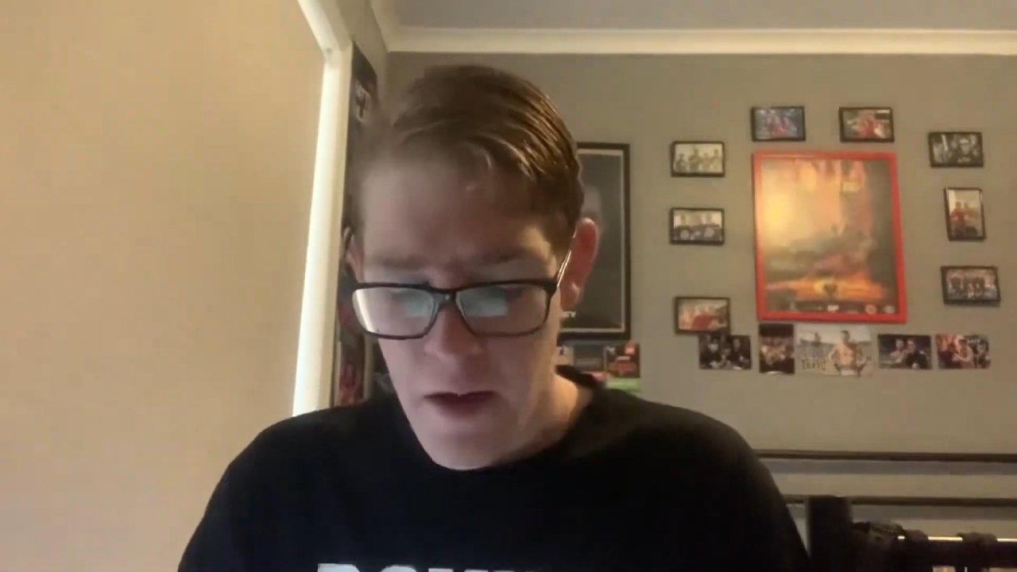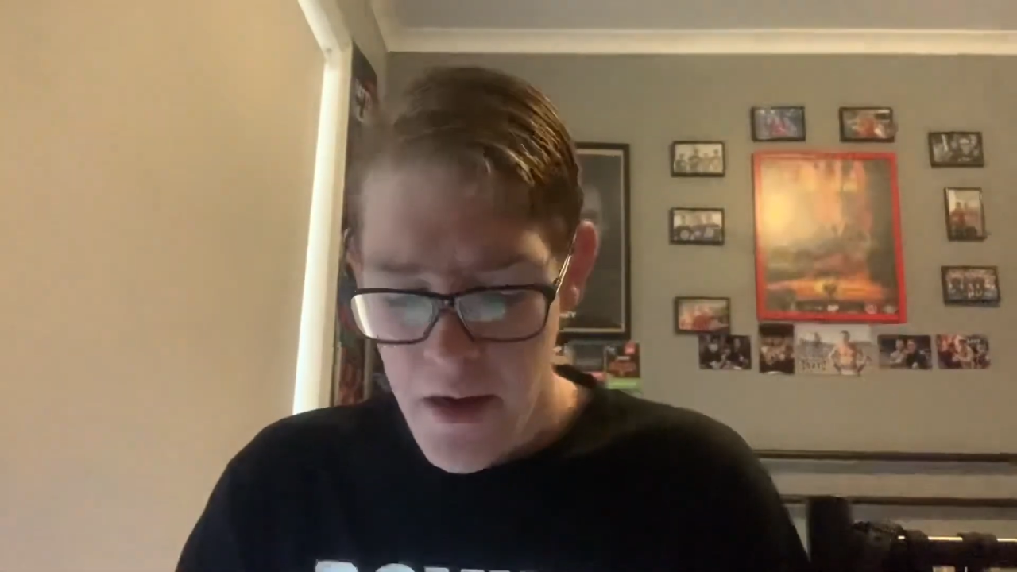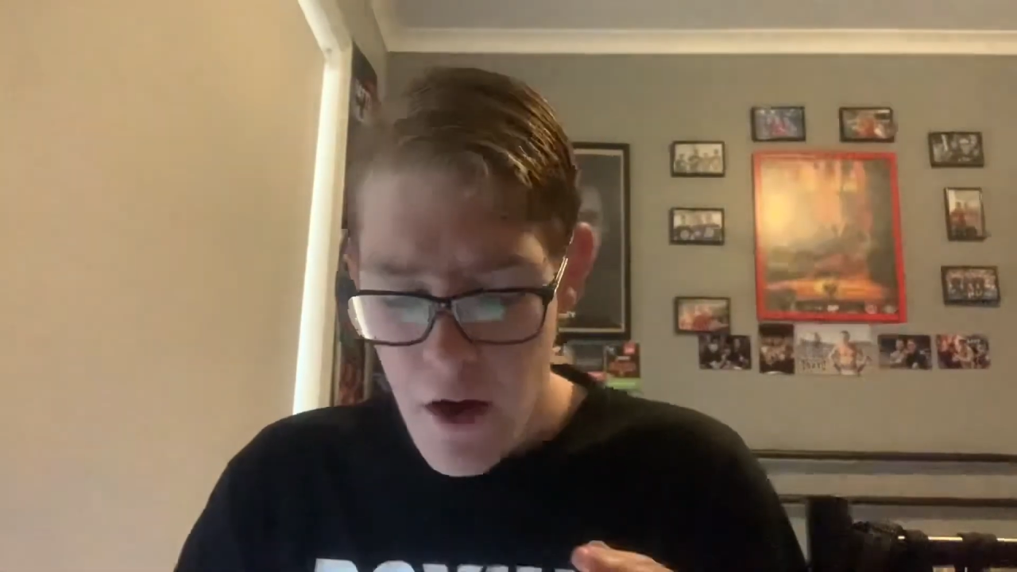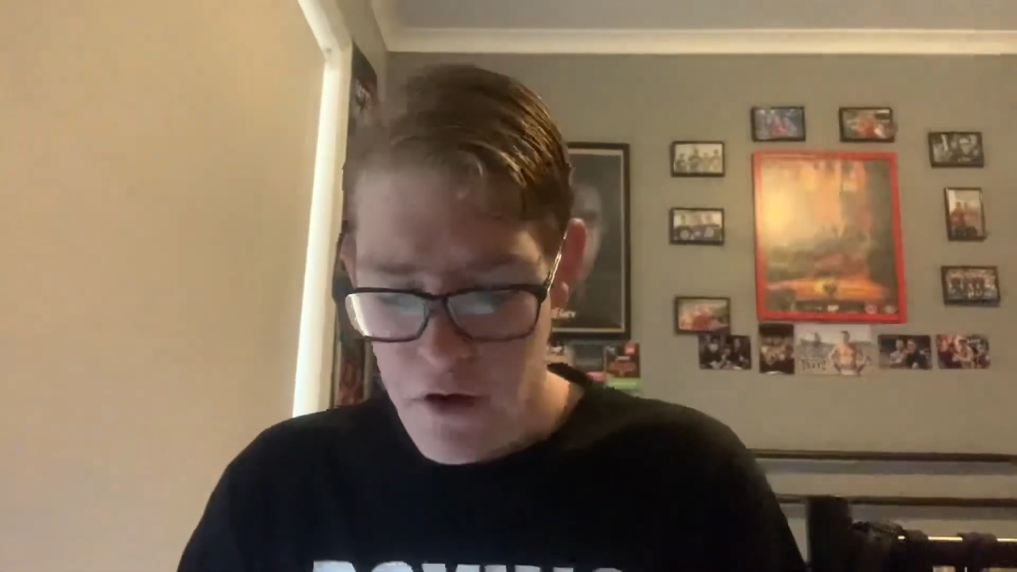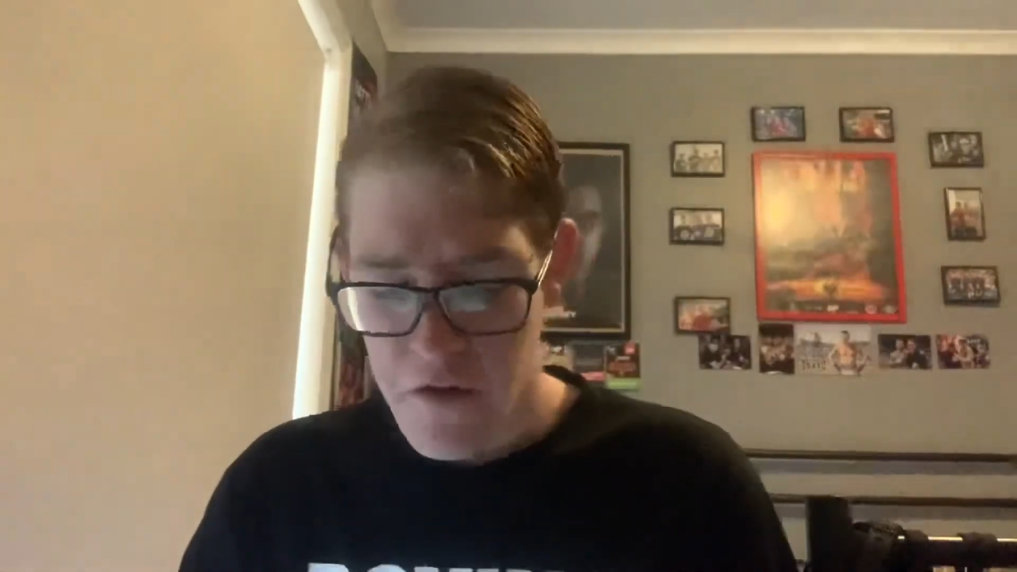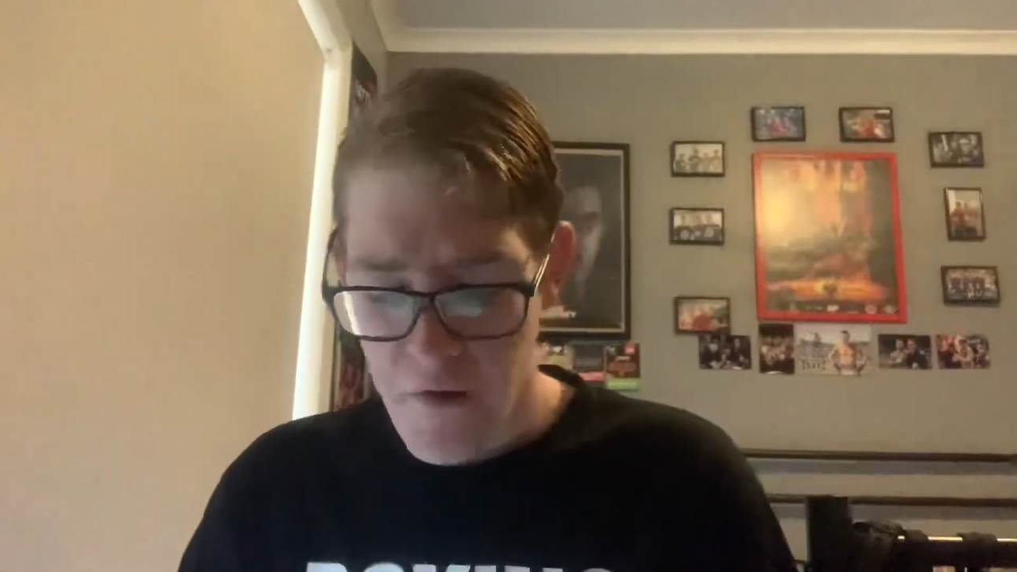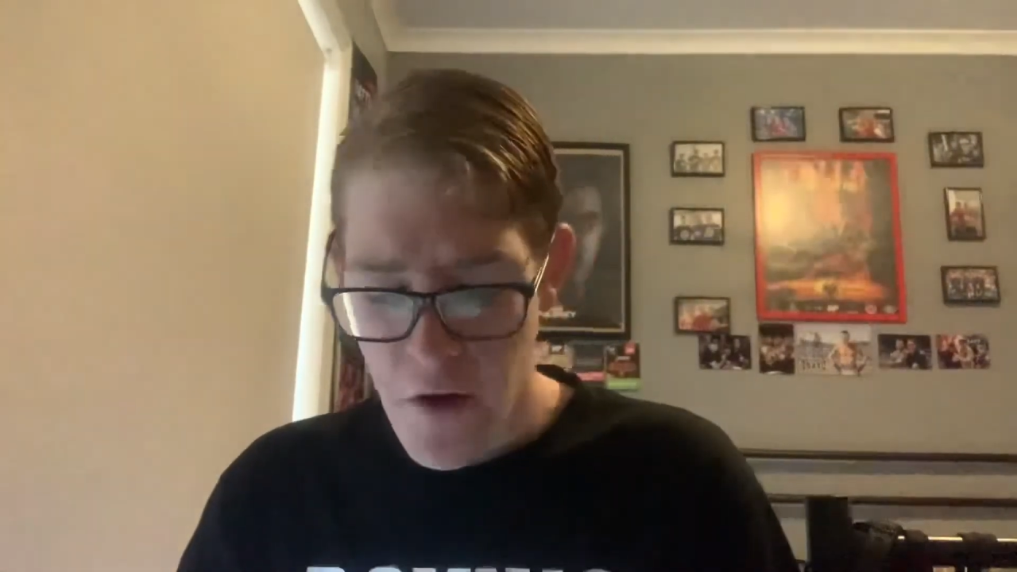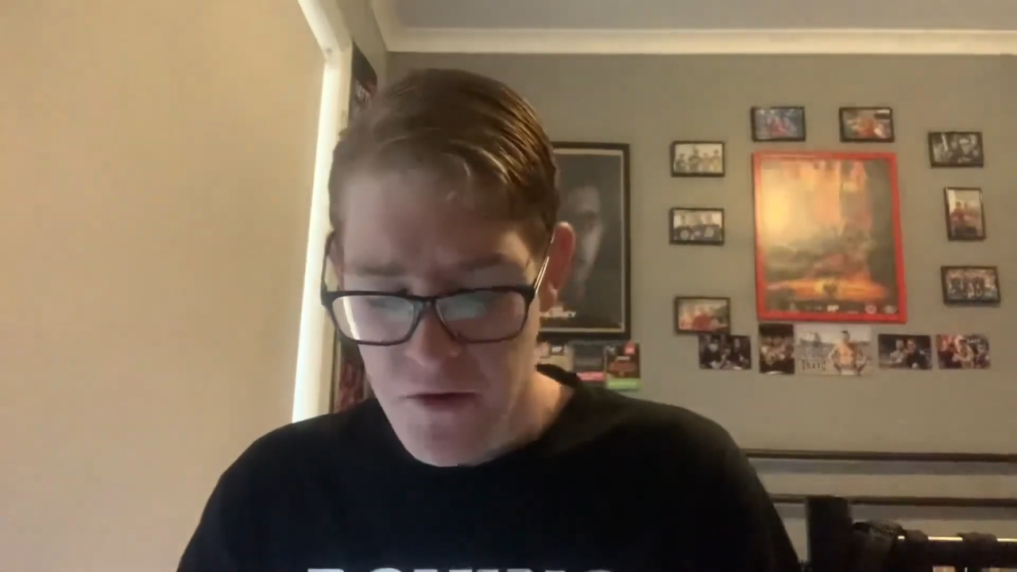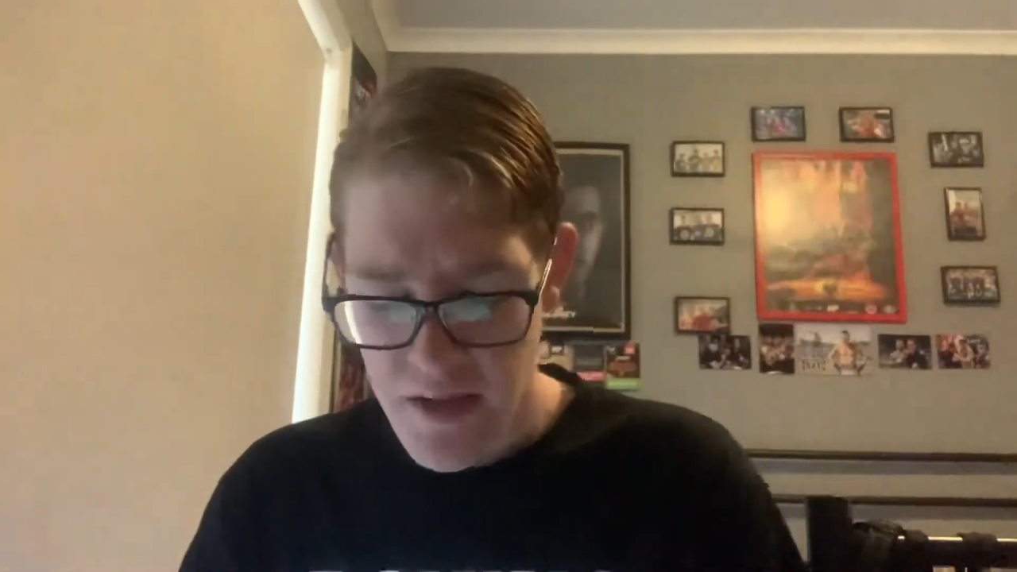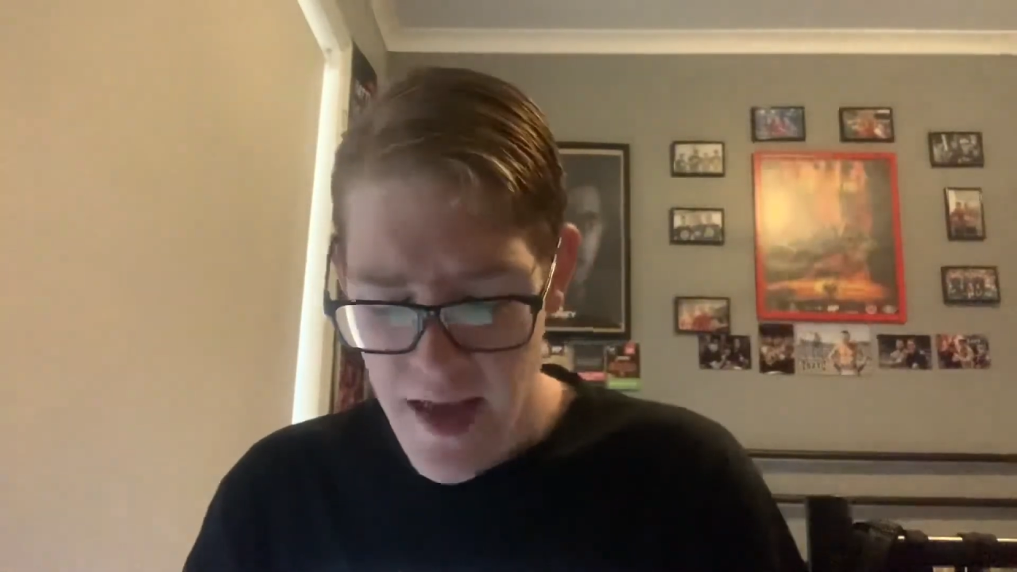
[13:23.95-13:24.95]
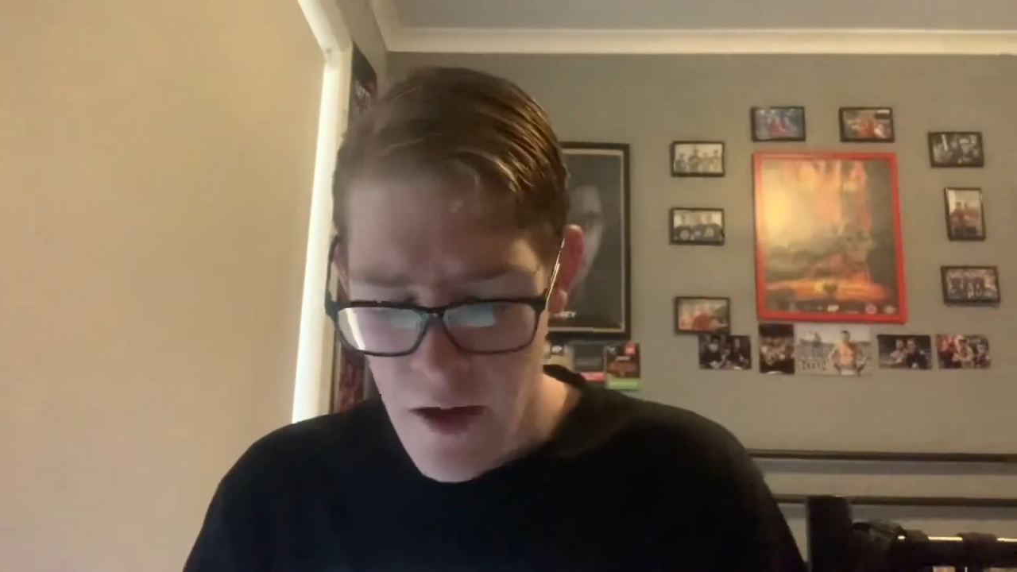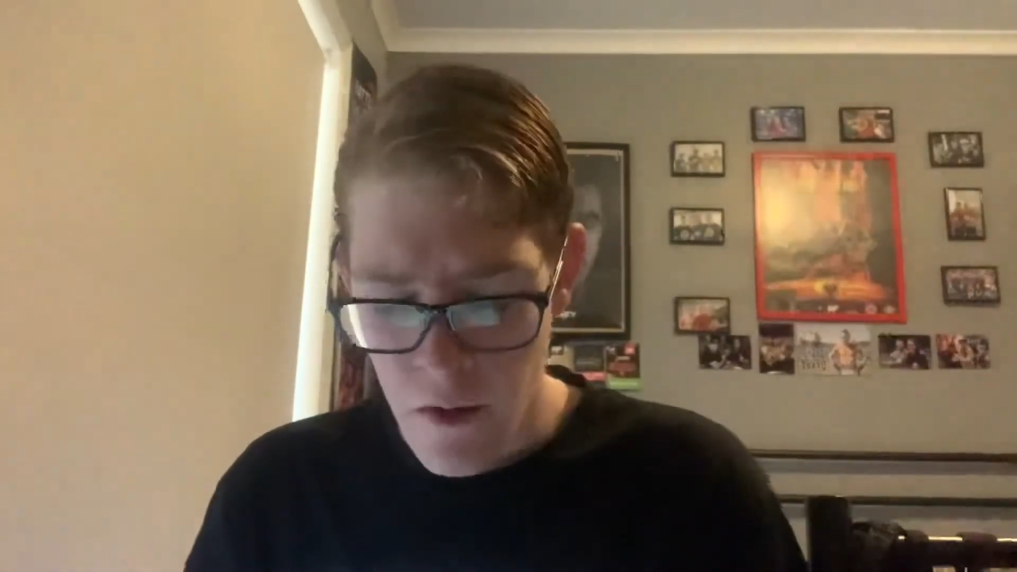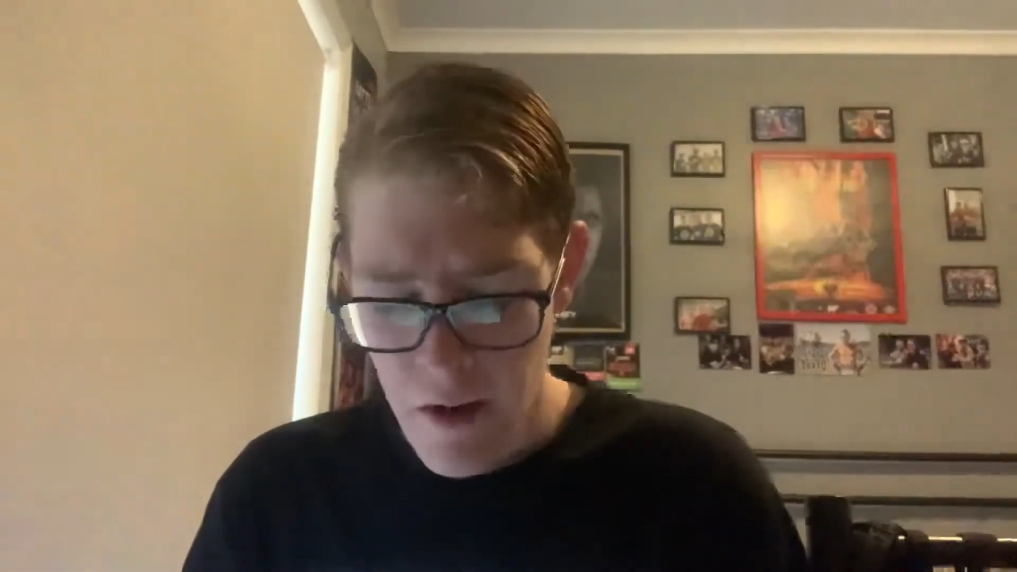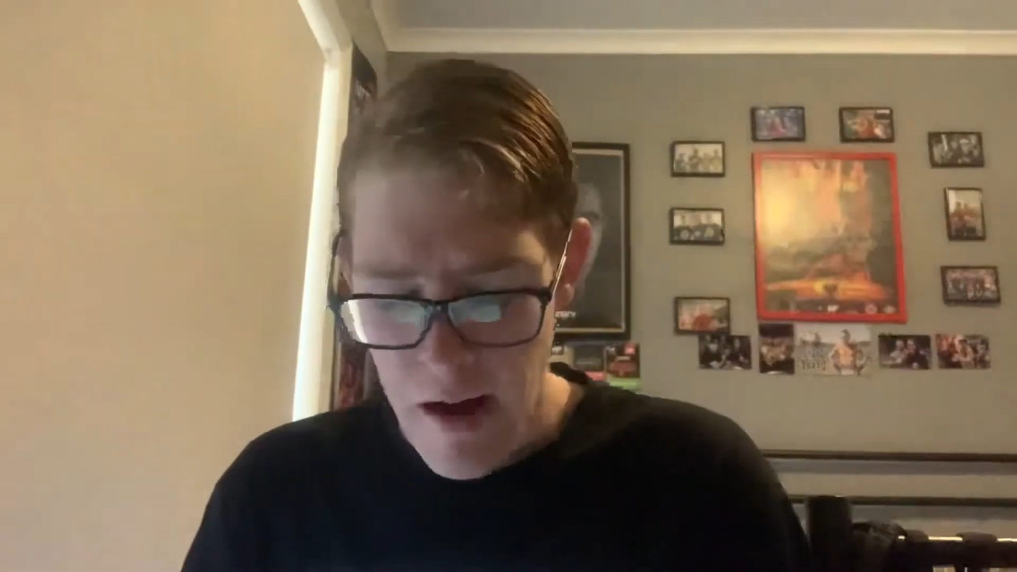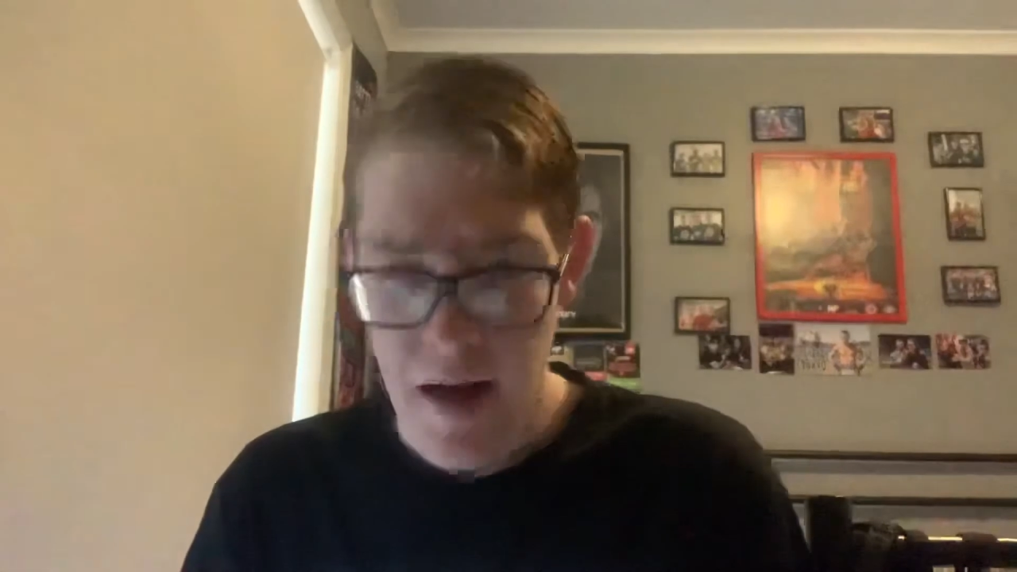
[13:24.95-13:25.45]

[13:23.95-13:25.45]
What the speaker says: Go on to the votes now.